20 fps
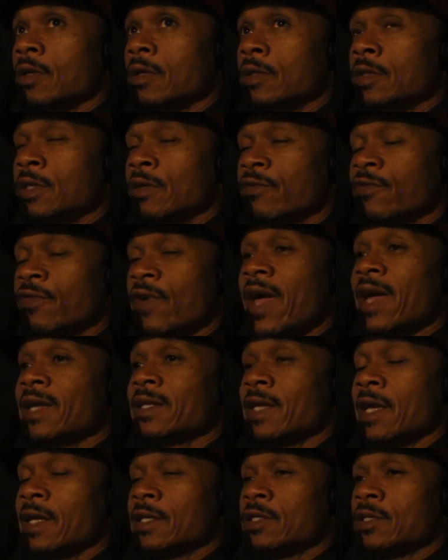the
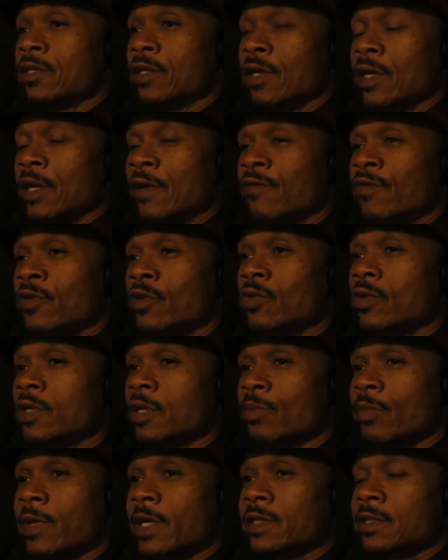fact that if you
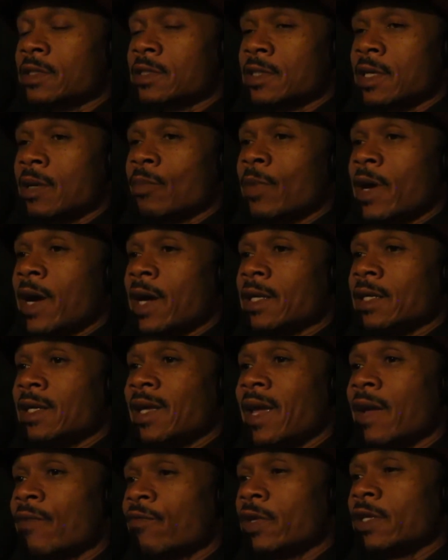commit to somebody
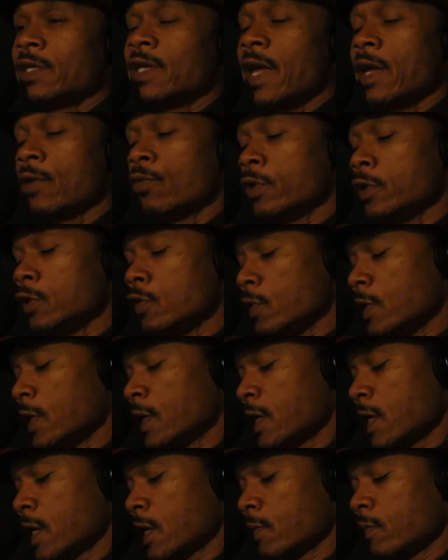every day when you
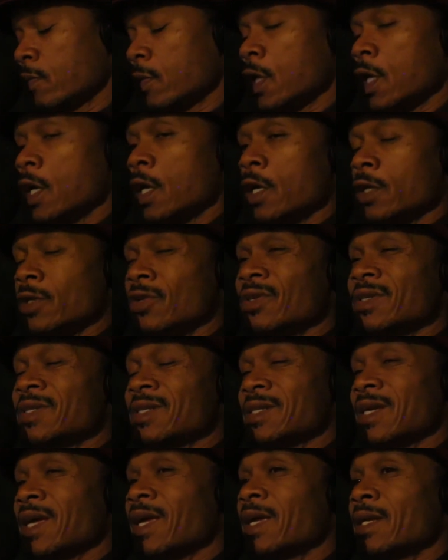get up, you're
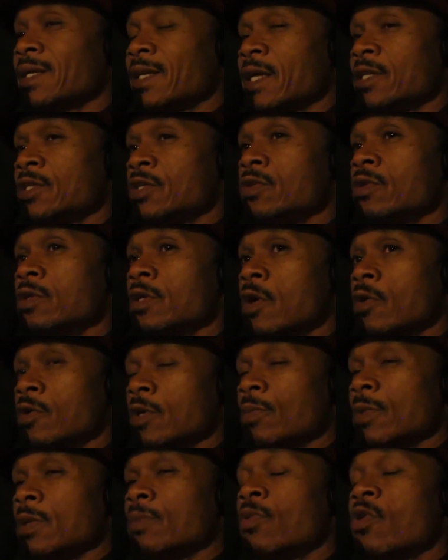saying that you're going
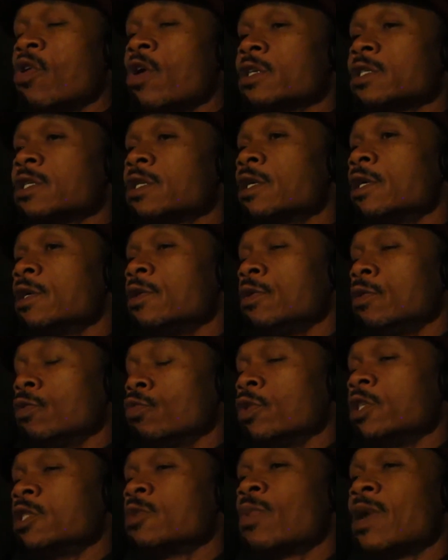to be partially
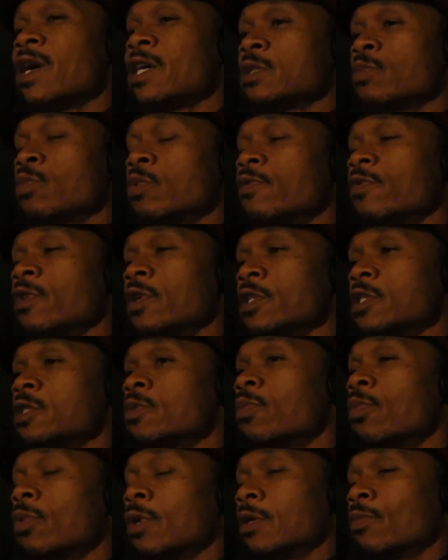responsible for this
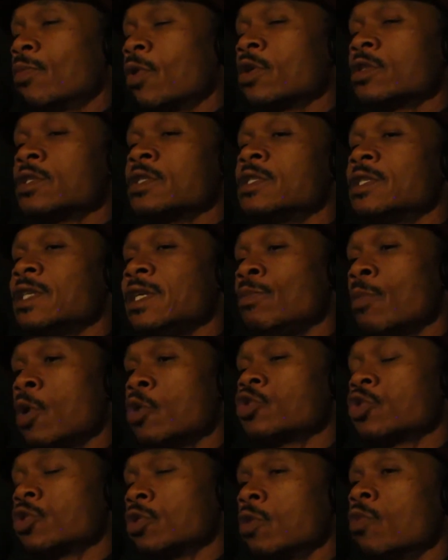person's
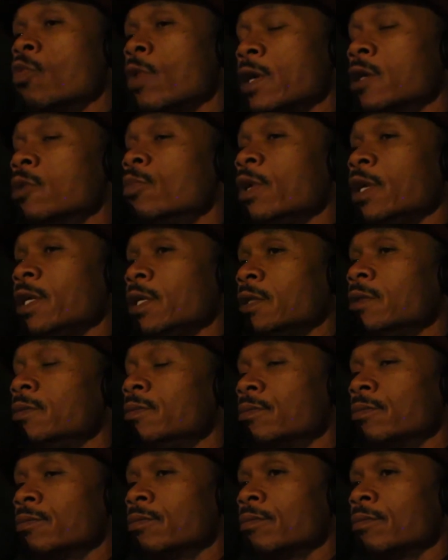emotional well-being.
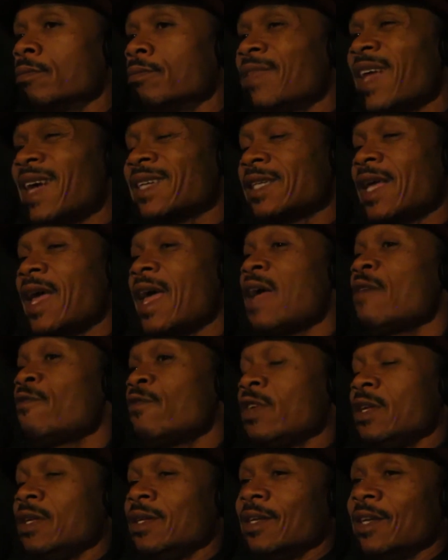That's
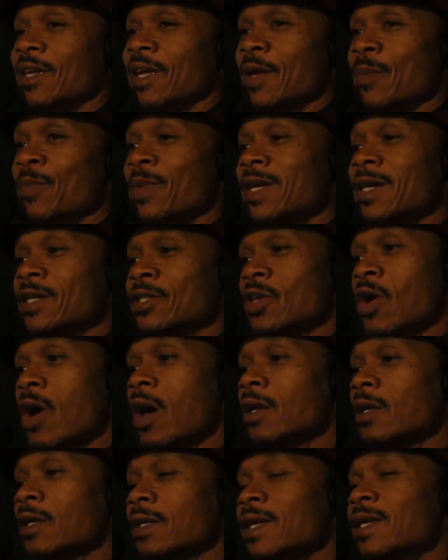heavy, because
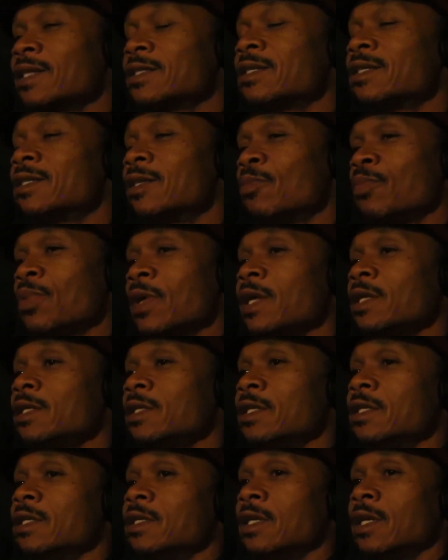y'all are
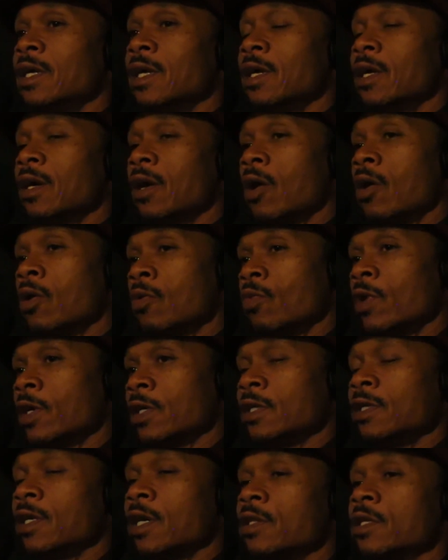interdependent on one
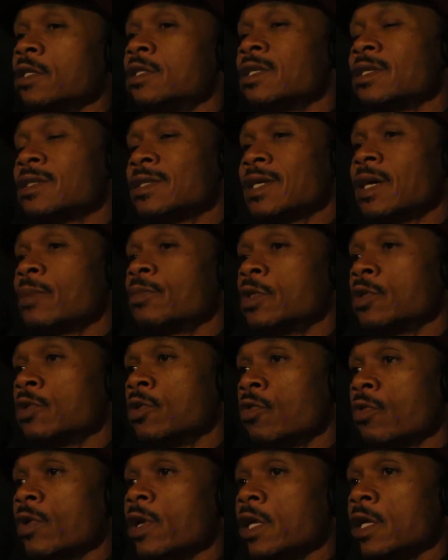another to some
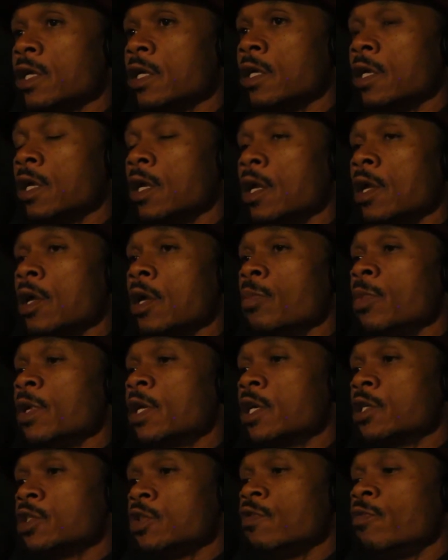degree,
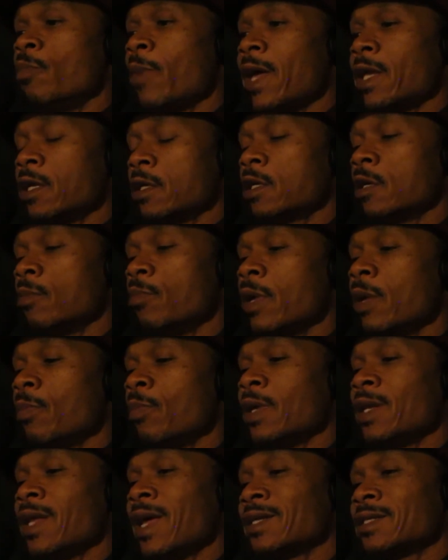because you've made a
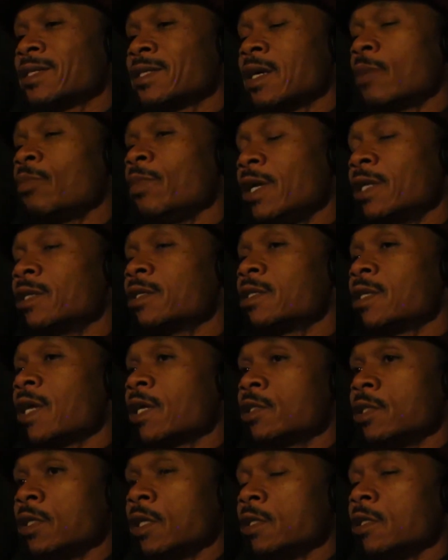commitment at some
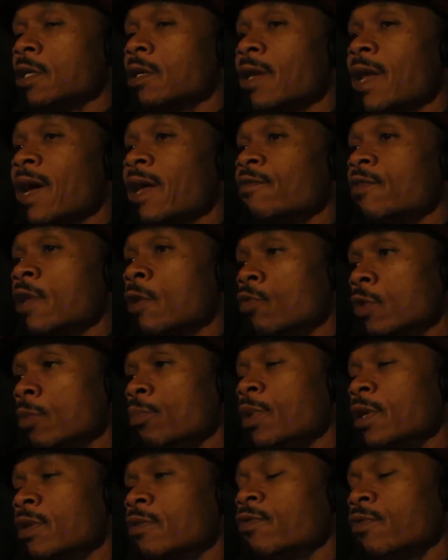intersection in your life that
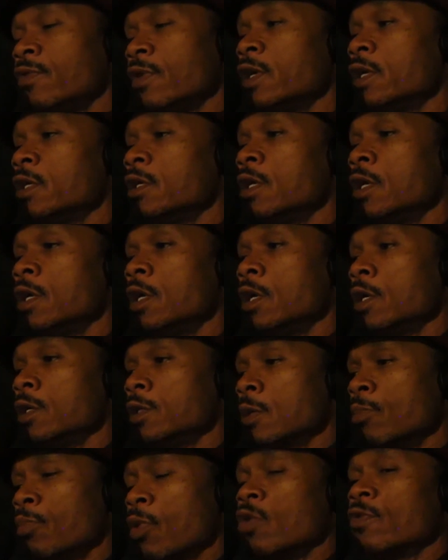would benefit
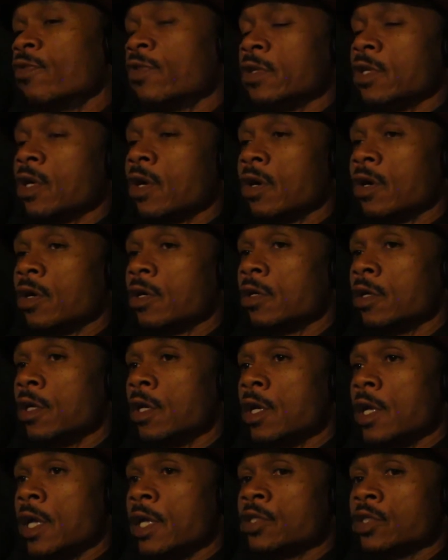the both of y'all.
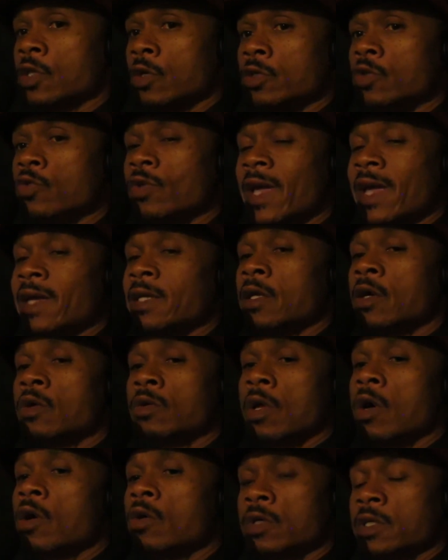And so you can no
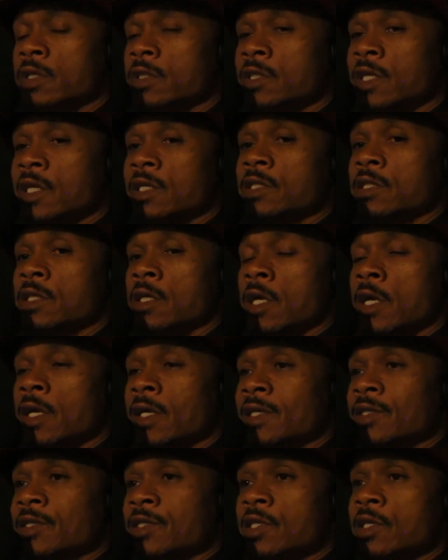longer just
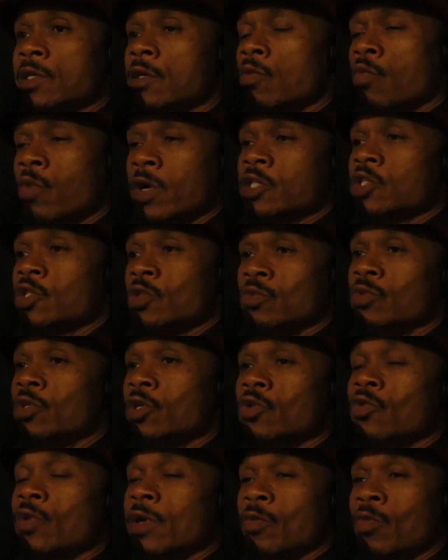consider what you
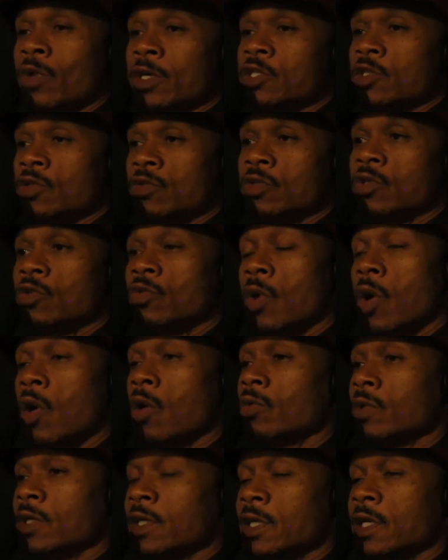do and what you do
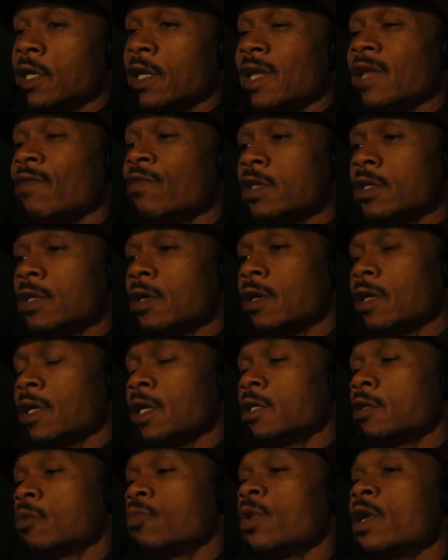only. Even your
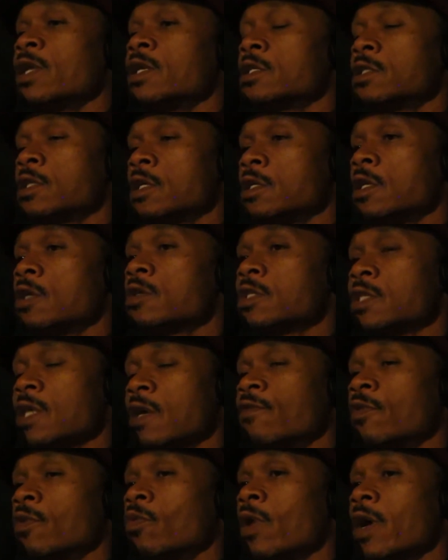independence and your
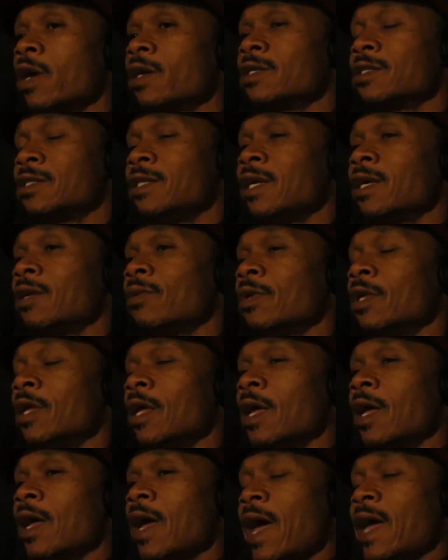self-awareness then
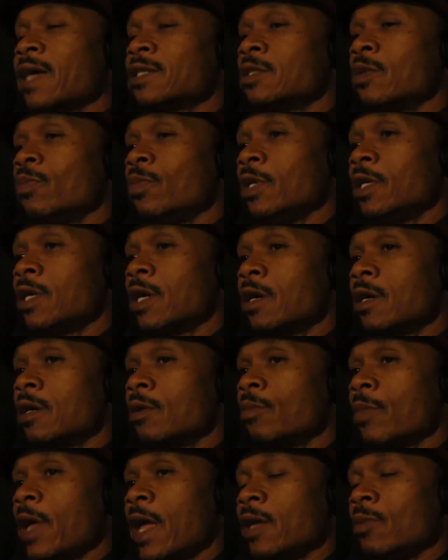has to
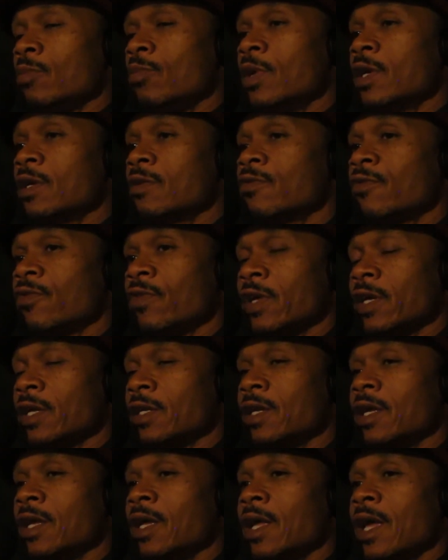become a
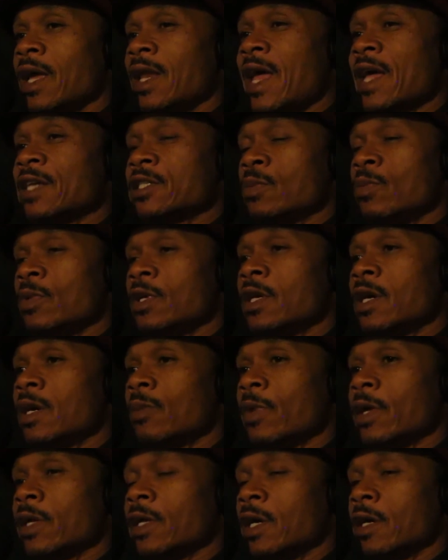benefit, and has to
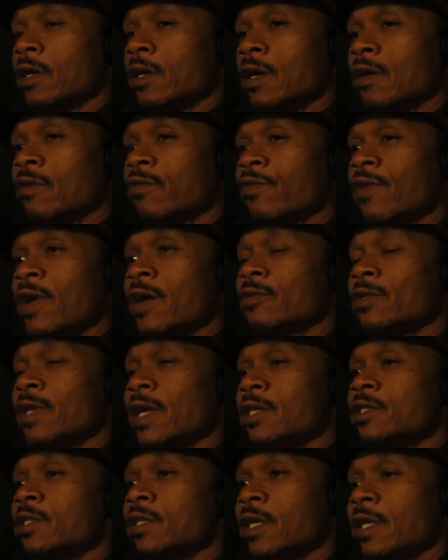become a
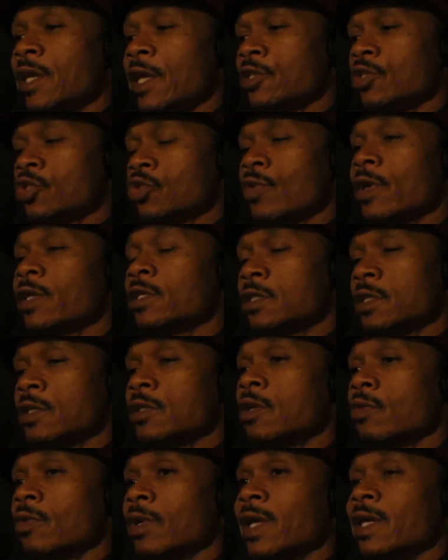foundation and a strength to
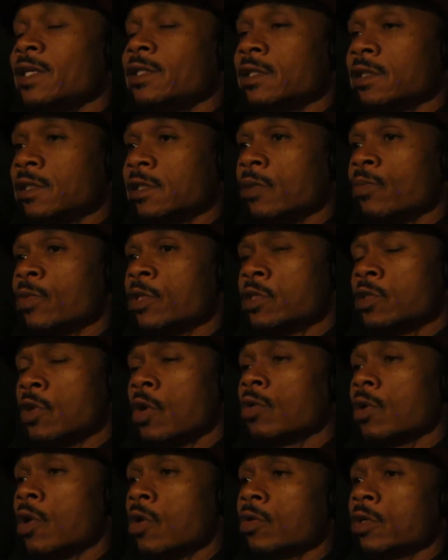the relationship. It's
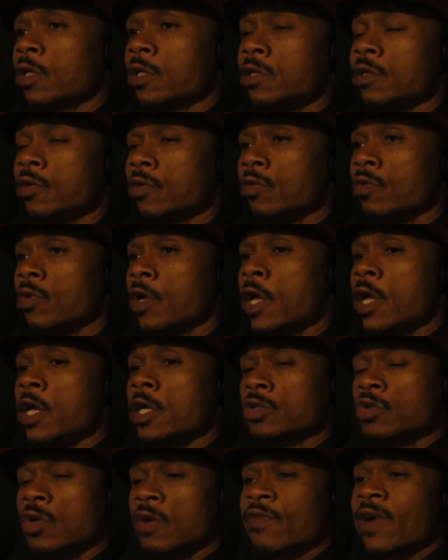no longer you.
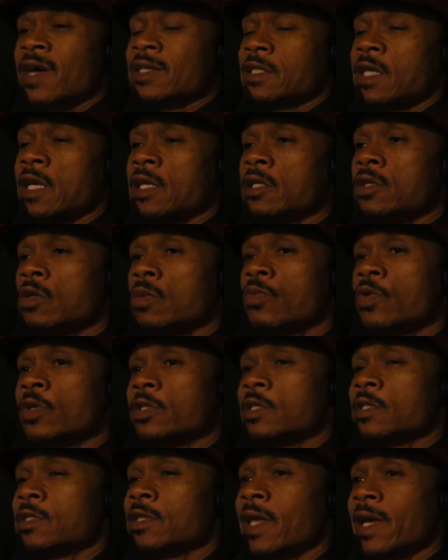So if I say to you,
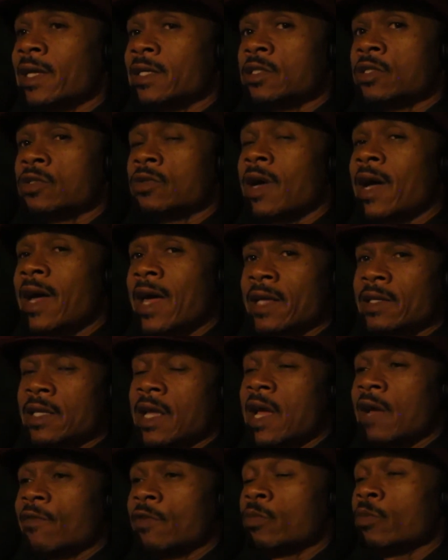Princess Landers, I have
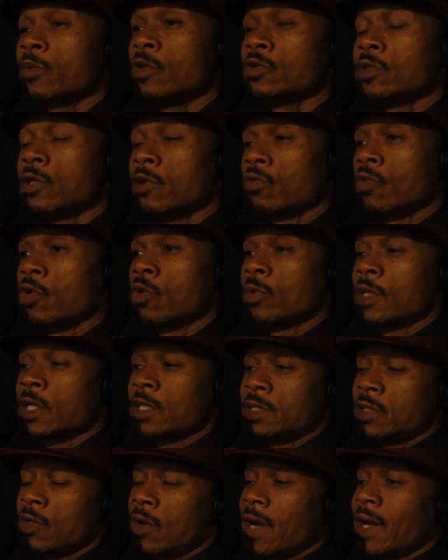to have a music room,
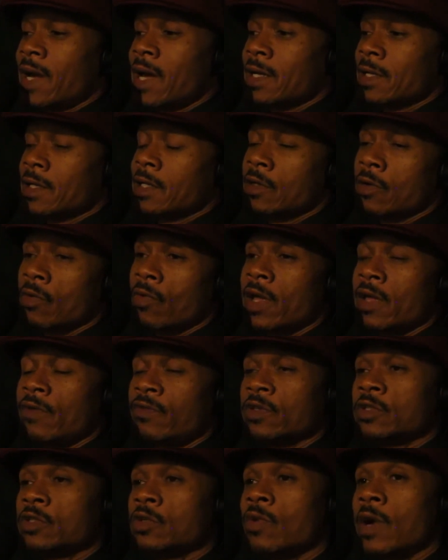I got to get away
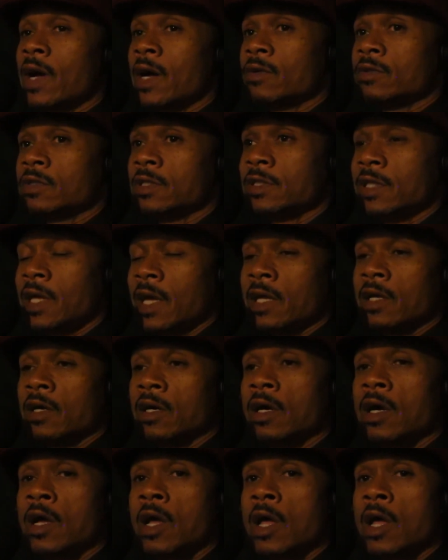for 2 hours a day, and